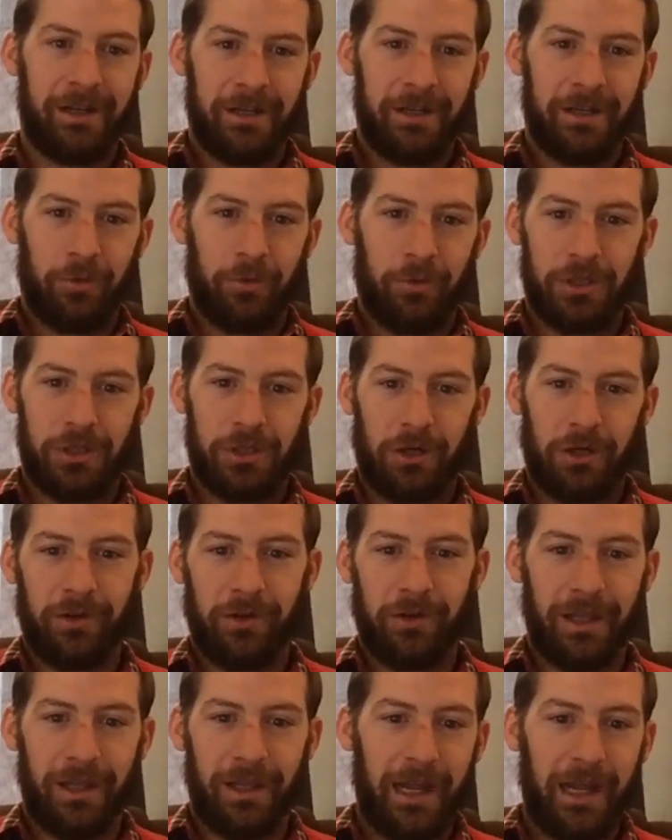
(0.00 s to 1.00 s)
which over
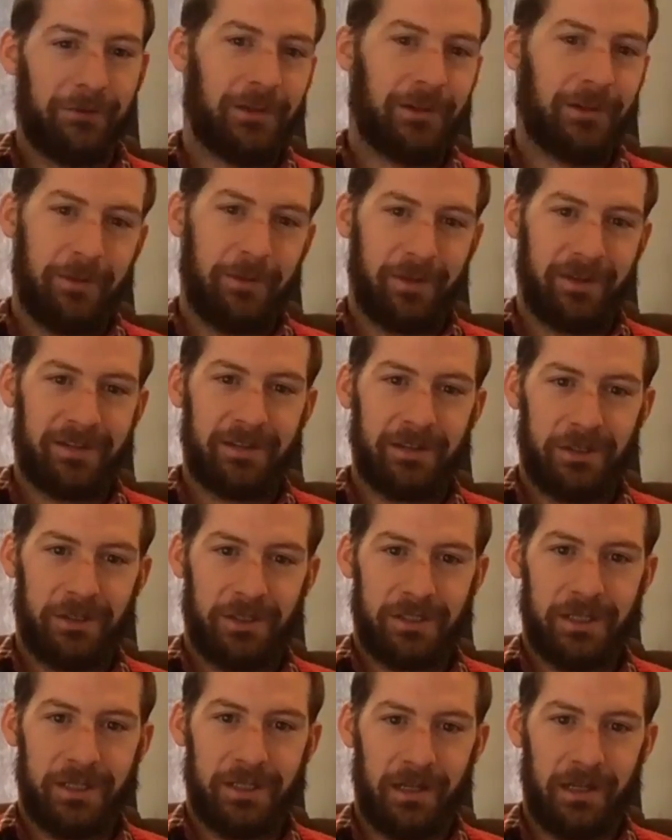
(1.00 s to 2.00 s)
a lifetime is still
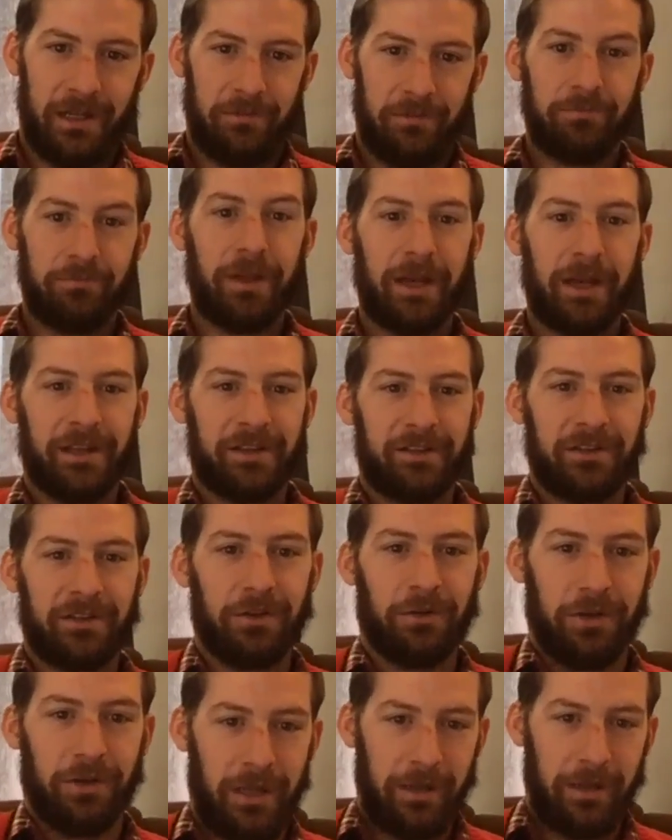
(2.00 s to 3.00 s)
just a
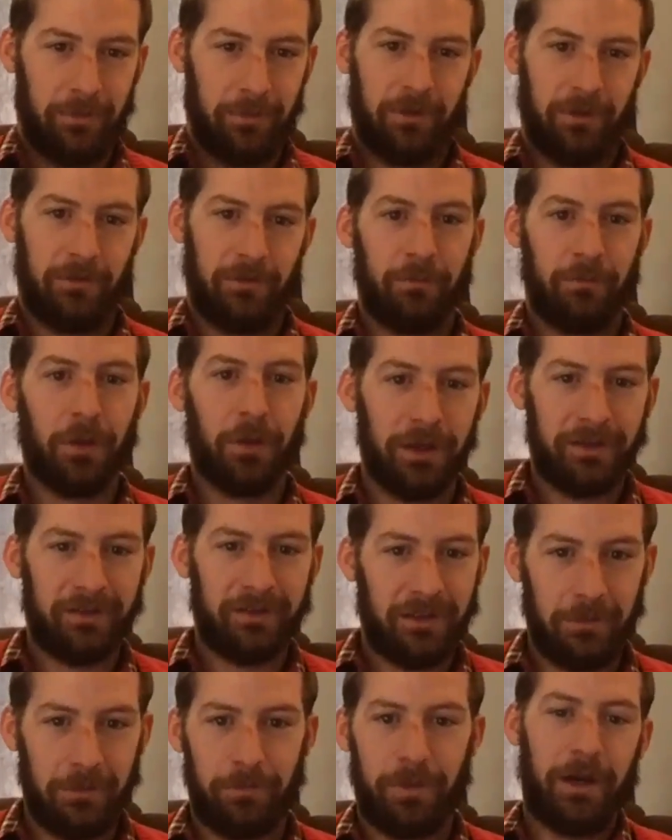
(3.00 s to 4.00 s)
minuscule number of books
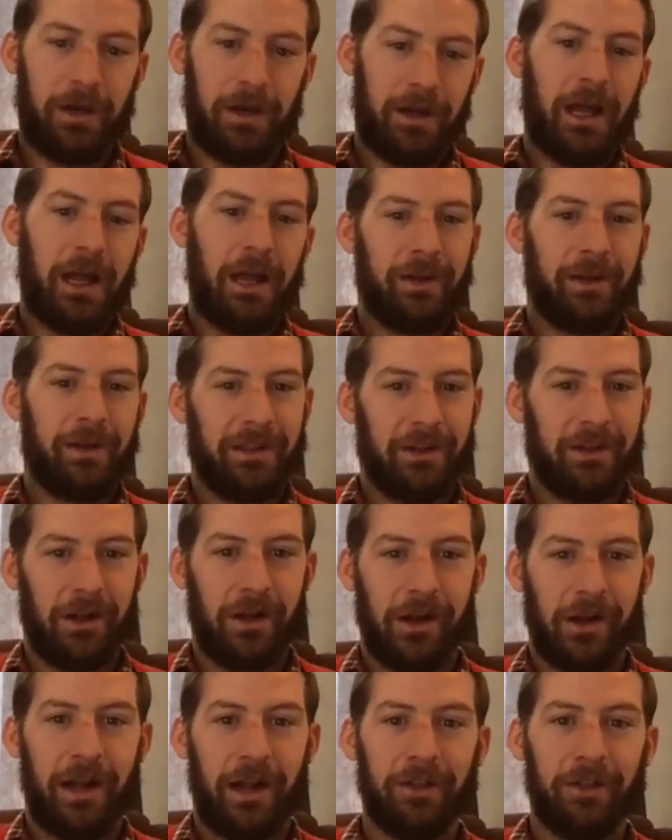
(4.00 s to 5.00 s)
compared to how many there
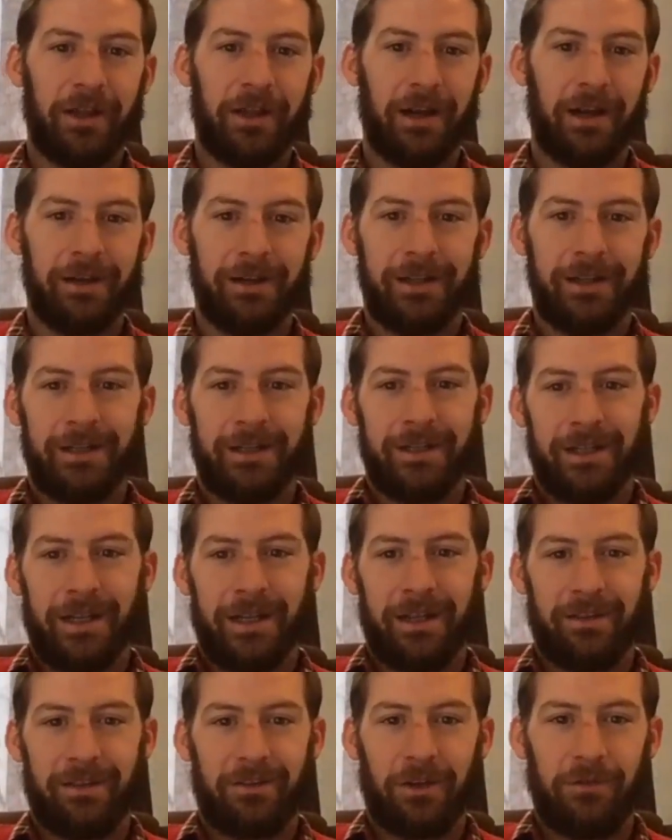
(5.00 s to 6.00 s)
are out there.
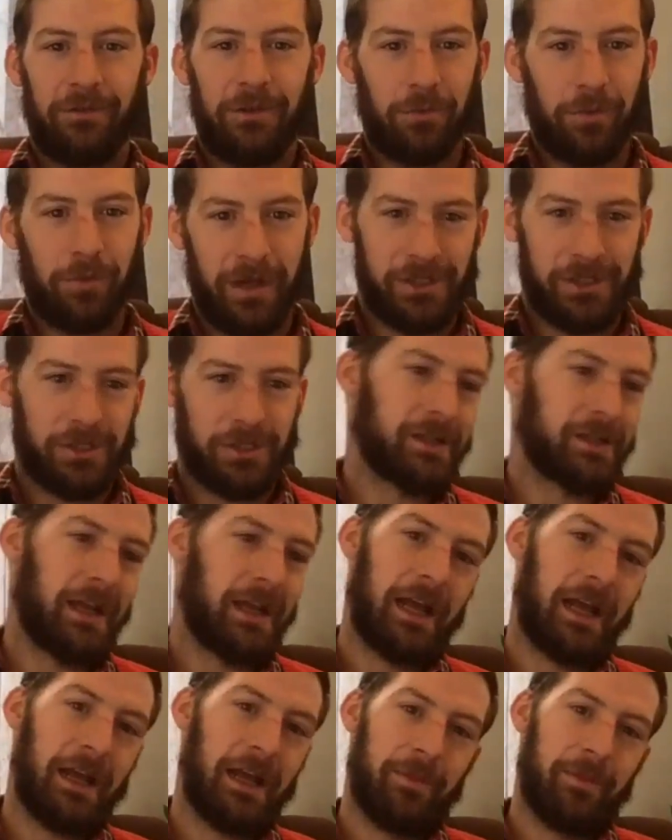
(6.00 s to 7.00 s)
And so if you waste your
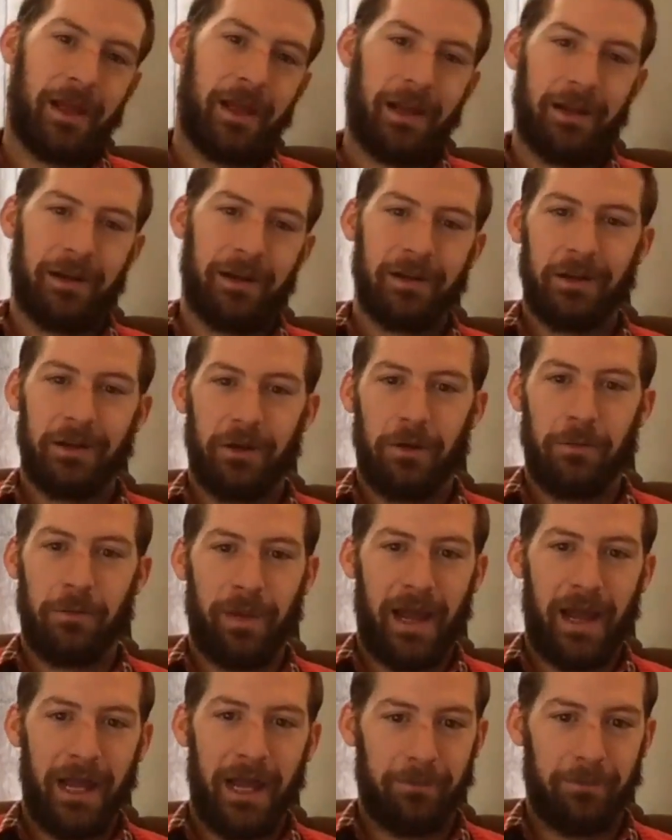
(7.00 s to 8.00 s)
time on, a
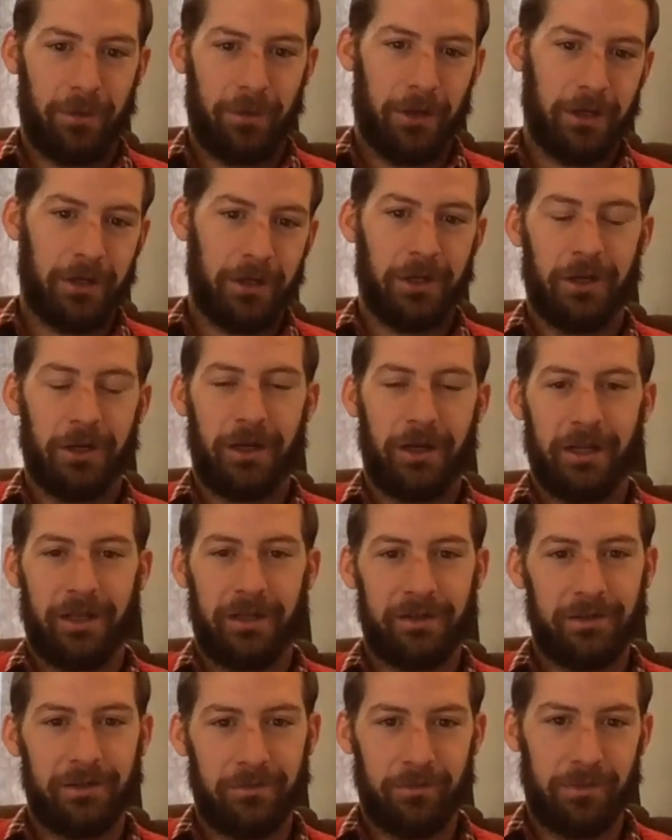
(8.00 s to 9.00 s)
bad book or on
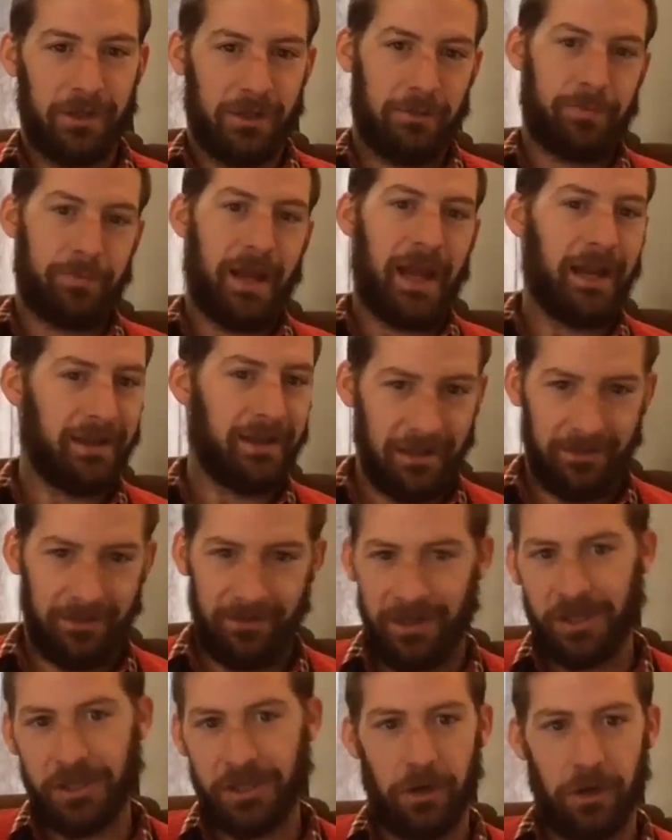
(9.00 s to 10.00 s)
a, bad
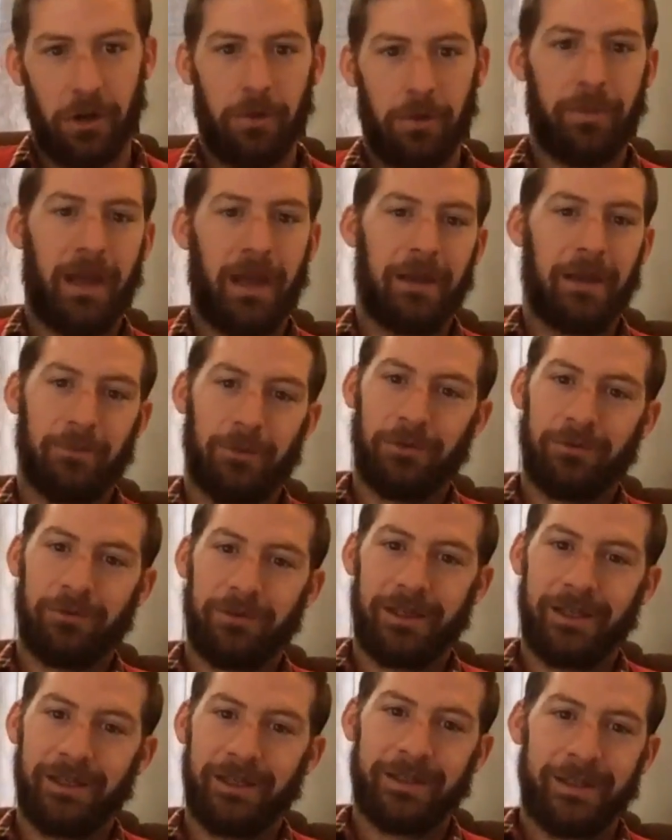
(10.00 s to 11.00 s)
TV show or a bad
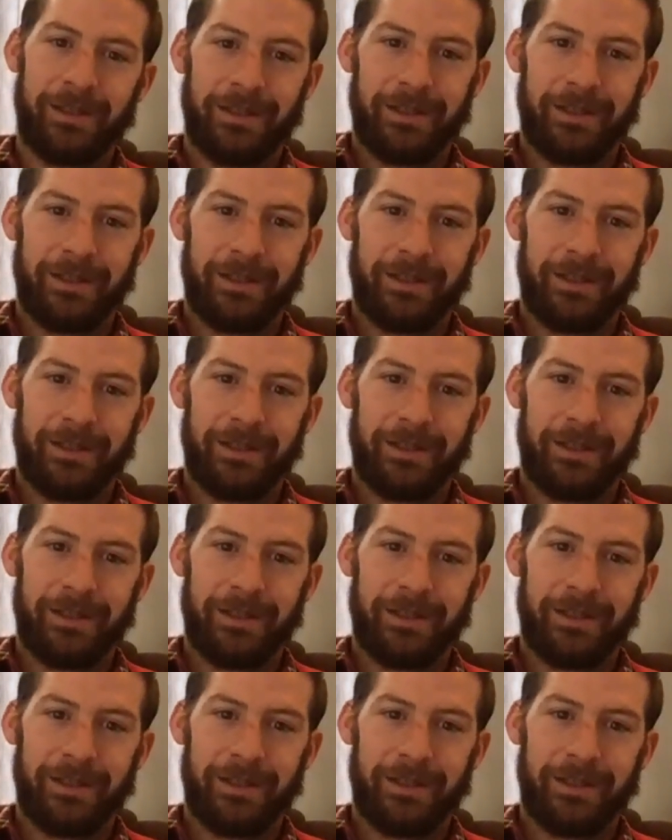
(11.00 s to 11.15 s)
movie,